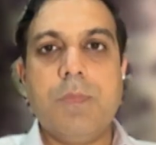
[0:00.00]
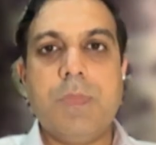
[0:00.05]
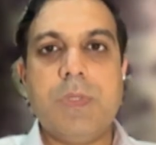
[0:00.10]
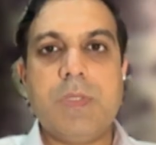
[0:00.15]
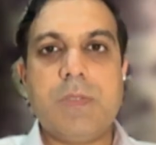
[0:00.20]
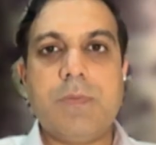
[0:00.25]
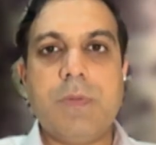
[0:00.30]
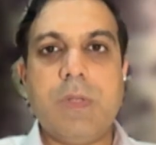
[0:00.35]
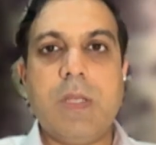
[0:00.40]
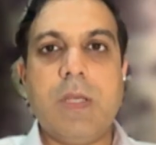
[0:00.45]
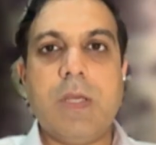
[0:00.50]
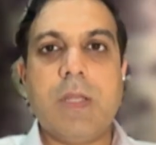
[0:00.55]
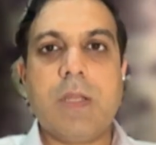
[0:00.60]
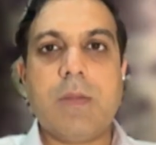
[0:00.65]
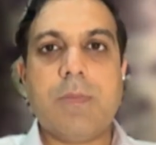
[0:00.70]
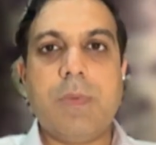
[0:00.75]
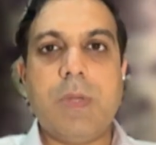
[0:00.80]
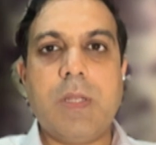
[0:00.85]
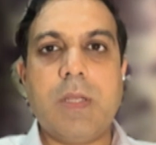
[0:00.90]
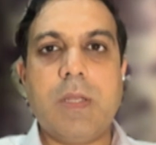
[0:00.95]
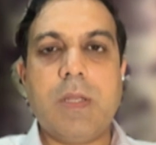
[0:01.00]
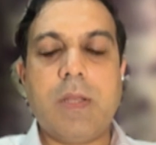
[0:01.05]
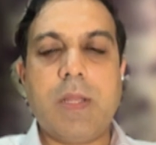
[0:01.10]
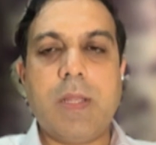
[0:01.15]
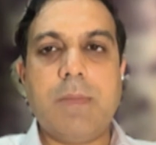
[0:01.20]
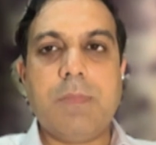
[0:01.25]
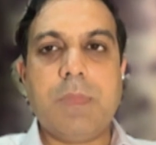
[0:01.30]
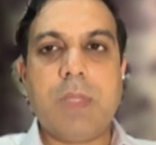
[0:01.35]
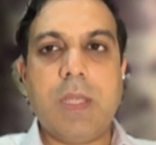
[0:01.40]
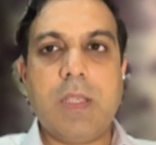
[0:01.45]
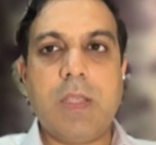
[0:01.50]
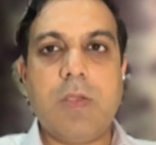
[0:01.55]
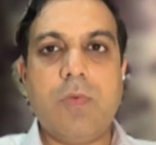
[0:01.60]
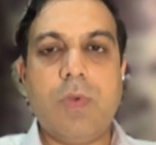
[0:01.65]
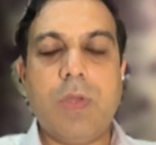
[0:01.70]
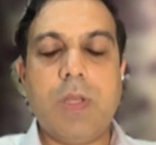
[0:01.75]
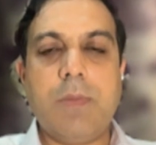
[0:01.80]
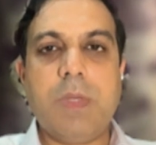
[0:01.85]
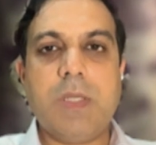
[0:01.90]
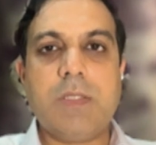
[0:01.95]
Bismillah ar-Rahman ar-Rahim. Thank you
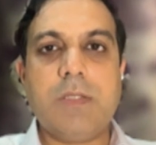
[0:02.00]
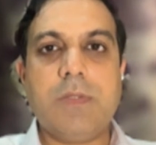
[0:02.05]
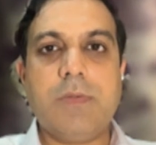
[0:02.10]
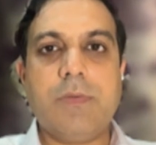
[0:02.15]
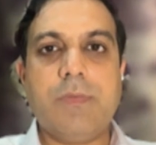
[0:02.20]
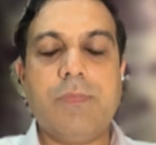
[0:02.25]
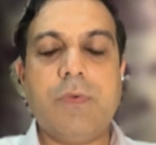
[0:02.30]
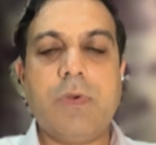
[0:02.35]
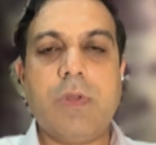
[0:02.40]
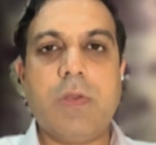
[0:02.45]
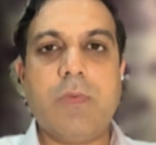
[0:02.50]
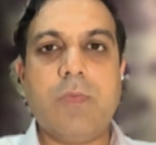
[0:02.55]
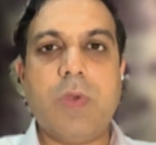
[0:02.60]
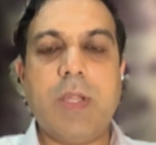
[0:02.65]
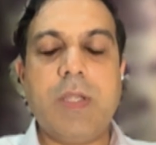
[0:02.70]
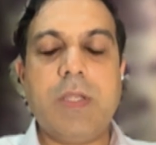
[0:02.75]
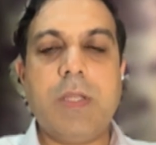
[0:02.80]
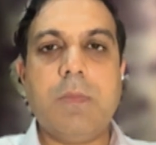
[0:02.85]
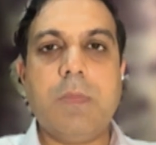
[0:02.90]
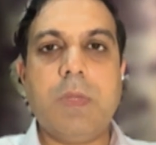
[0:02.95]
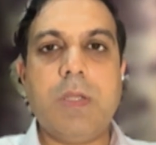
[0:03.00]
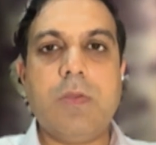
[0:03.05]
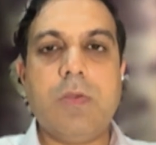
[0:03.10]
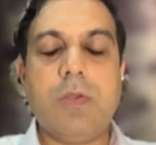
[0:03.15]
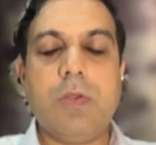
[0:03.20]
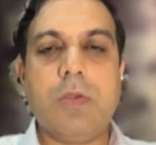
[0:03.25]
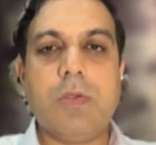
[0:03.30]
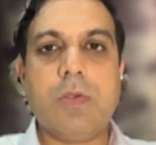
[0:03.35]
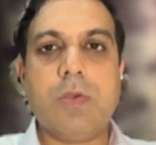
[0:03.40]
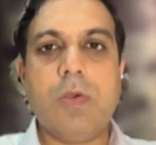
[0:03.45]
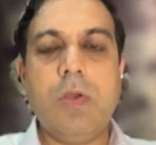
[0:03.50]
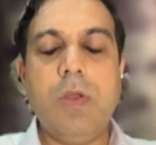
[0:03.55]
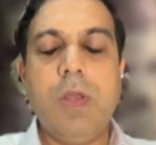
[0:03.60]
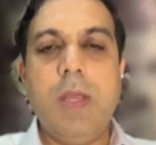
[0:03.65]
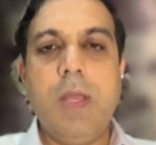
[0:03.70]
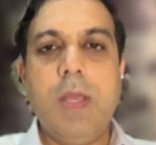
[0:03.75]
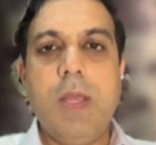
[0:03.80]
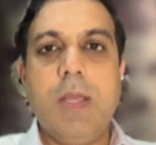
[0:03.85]
very much for inviting me to your show.